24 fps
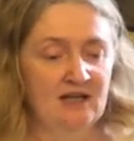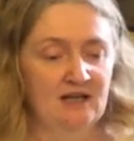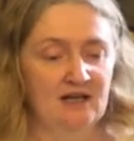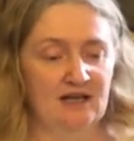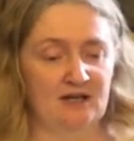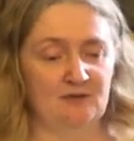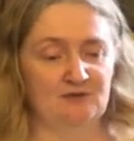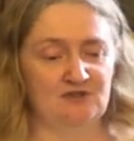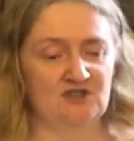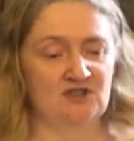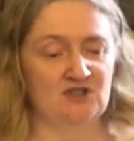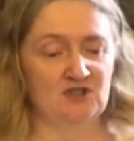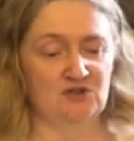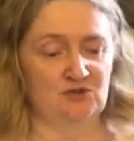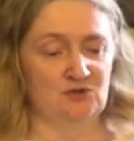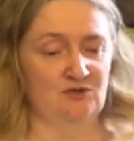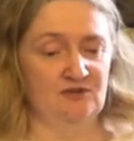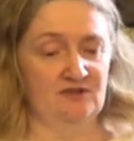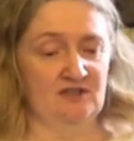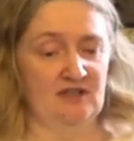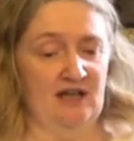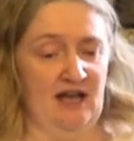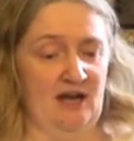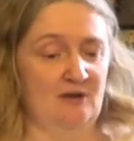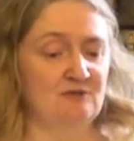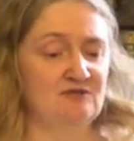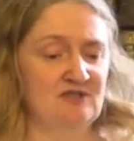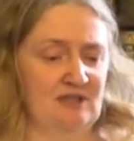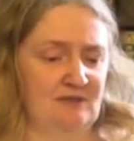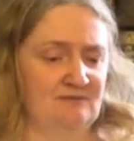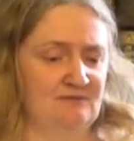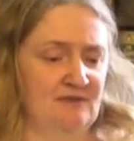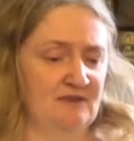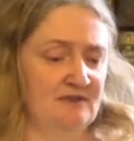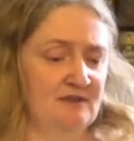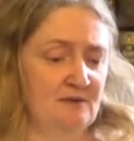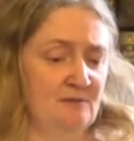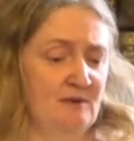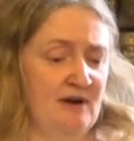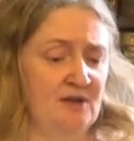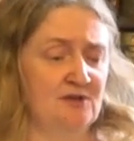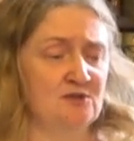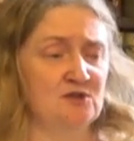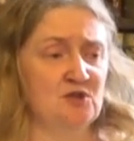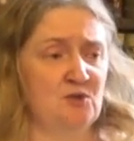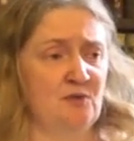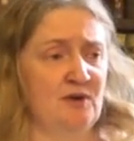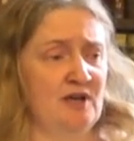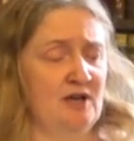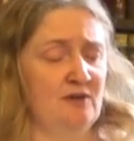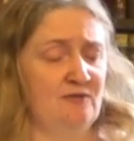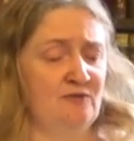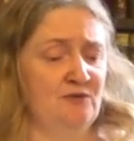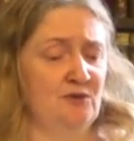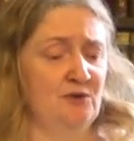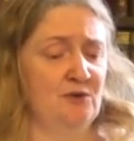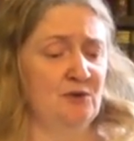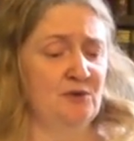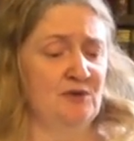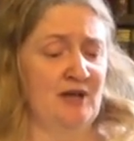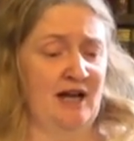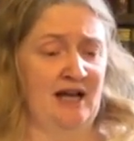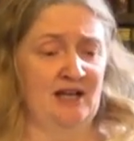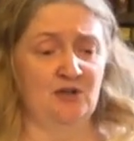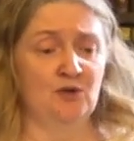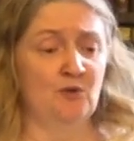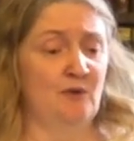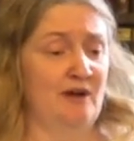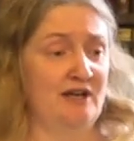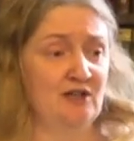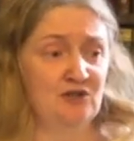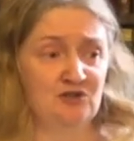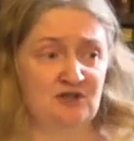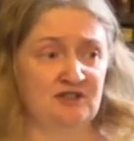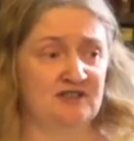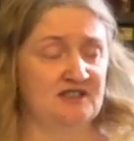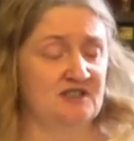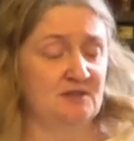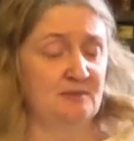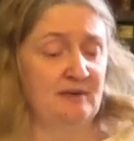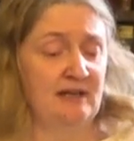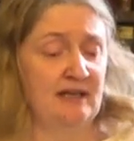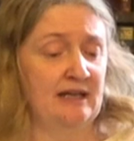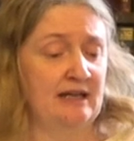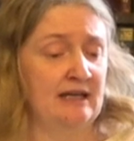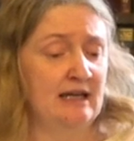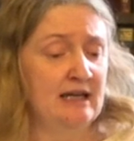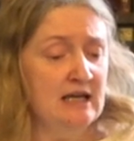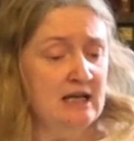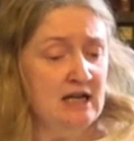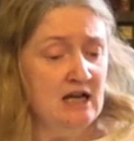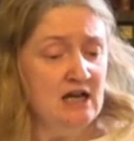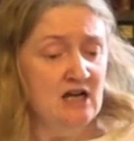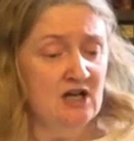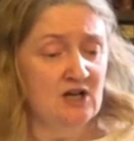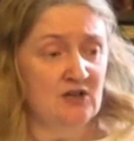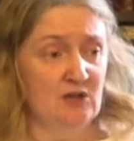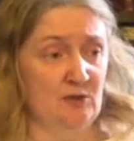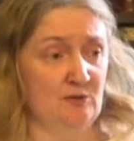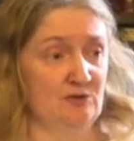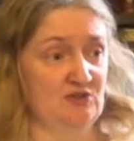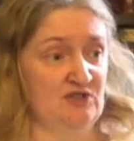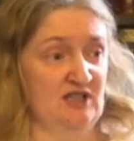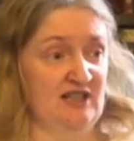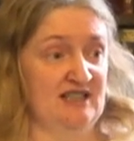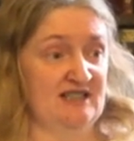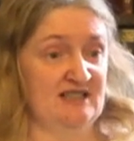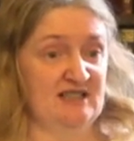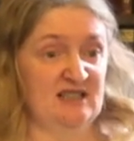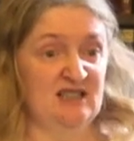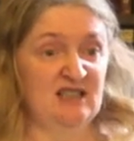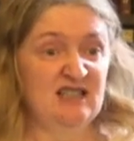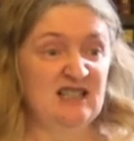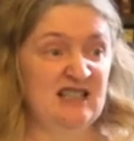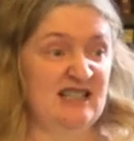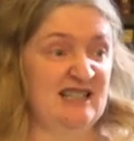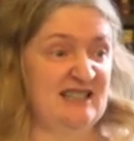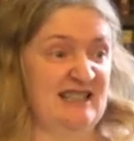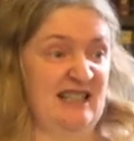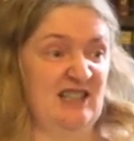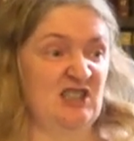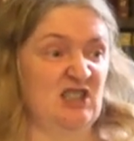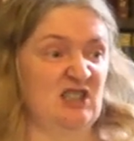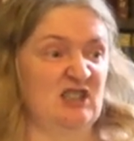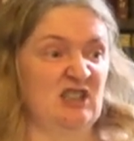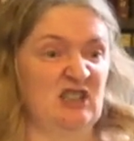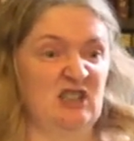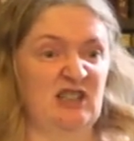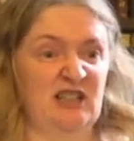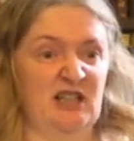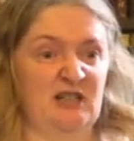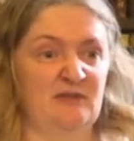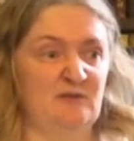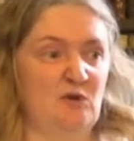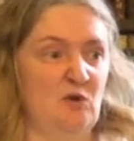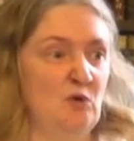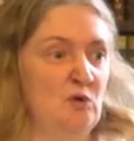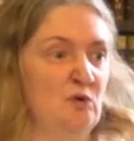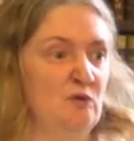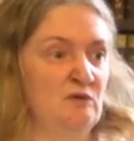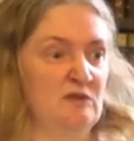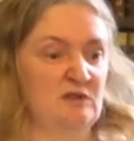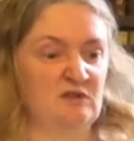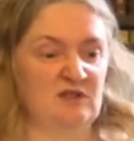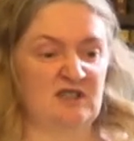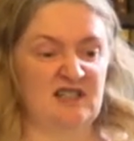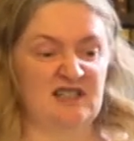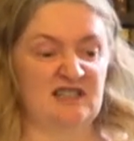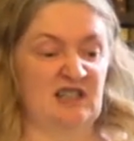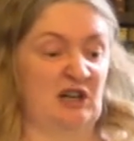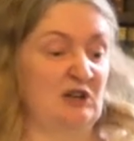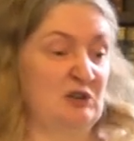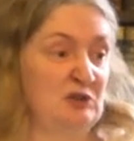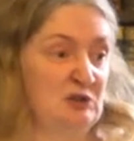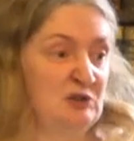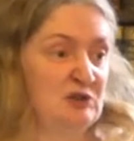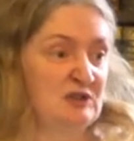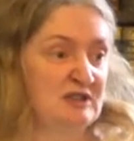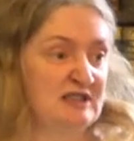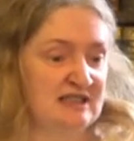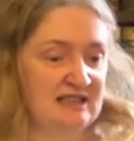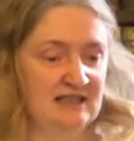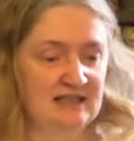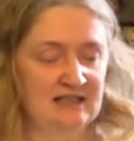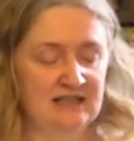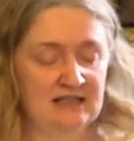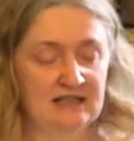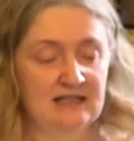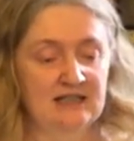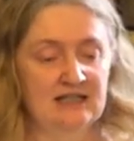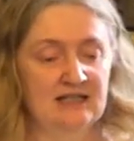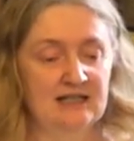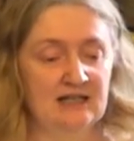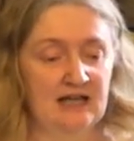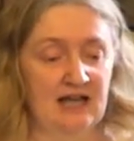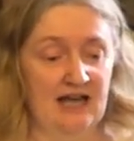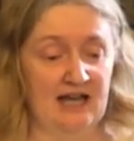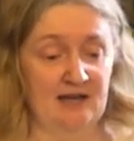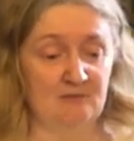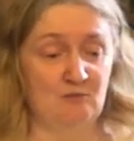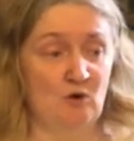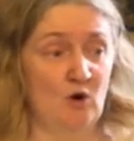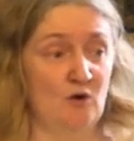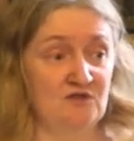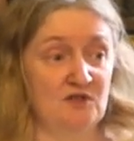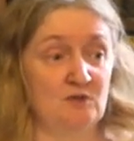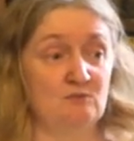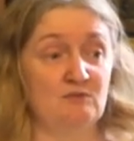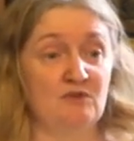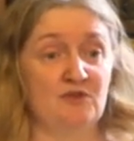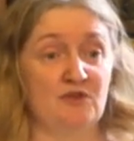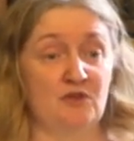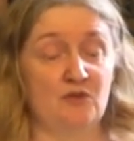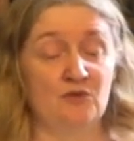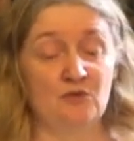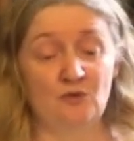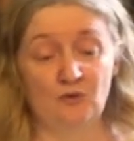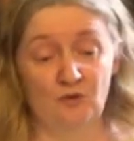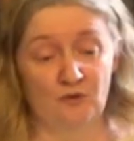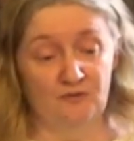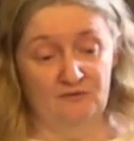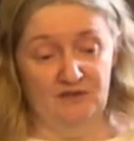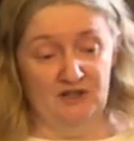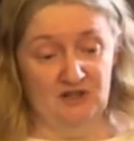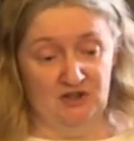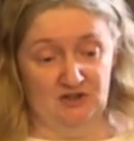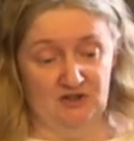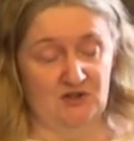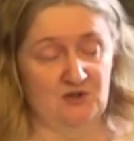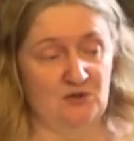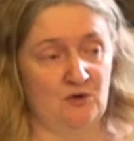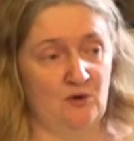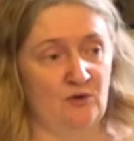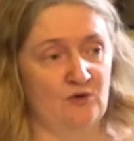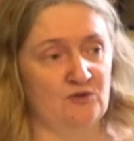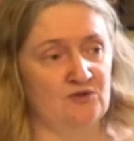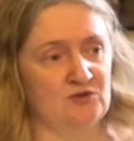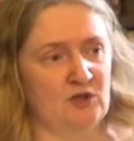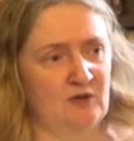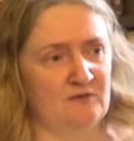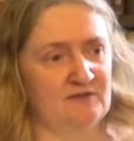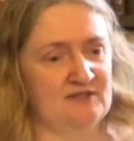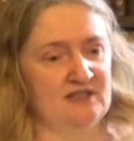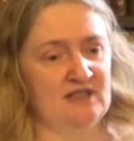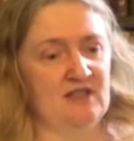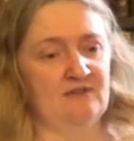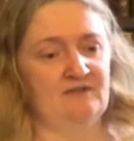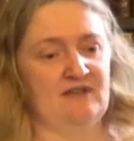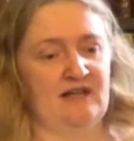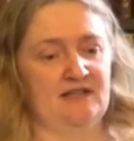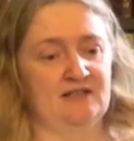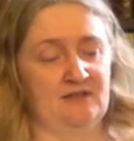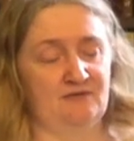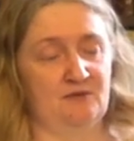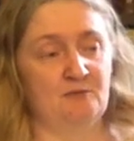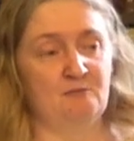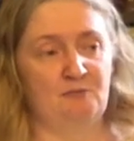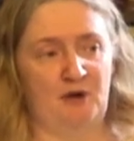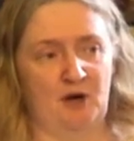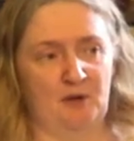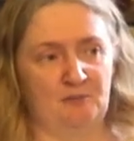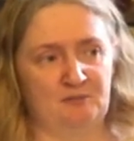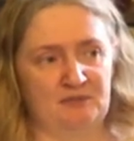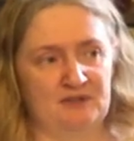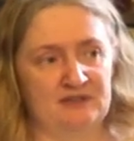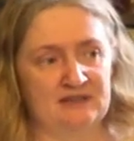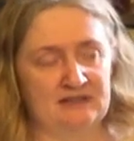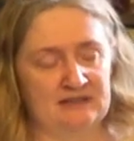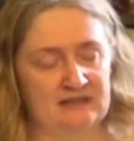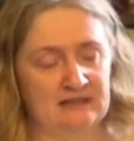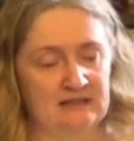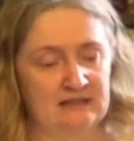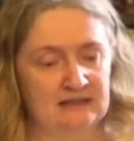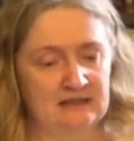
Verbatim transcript: And it was just to show you how different they were. There's quite a few that had no entranceway. They were just essentially little kind of oval circles um, often with no features at all. So obviously they've got a different purpose.